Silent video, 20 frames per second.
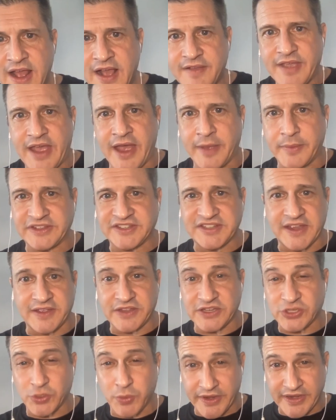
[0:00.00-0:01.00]
I would say in
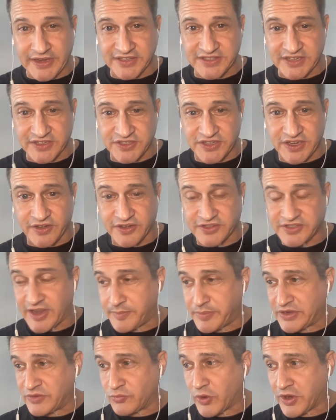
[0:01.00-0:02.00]
the 26 years
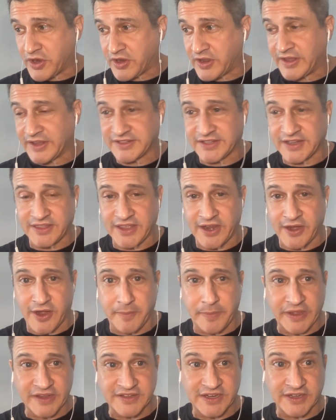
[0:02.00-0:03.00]
I've been working as a
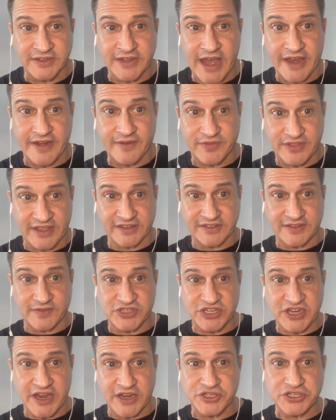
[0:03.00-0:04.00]
therapist, a lot of things have
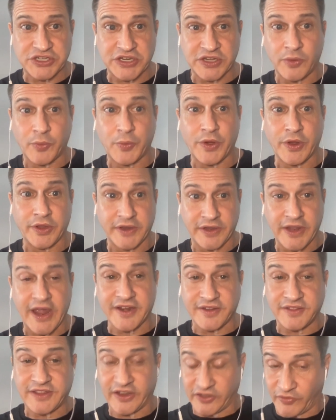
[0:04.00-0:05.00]
changed in the world, a
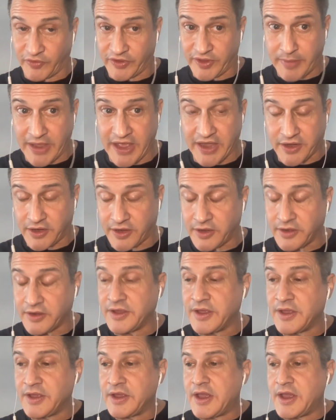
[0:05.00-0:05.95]
lot of things for the better,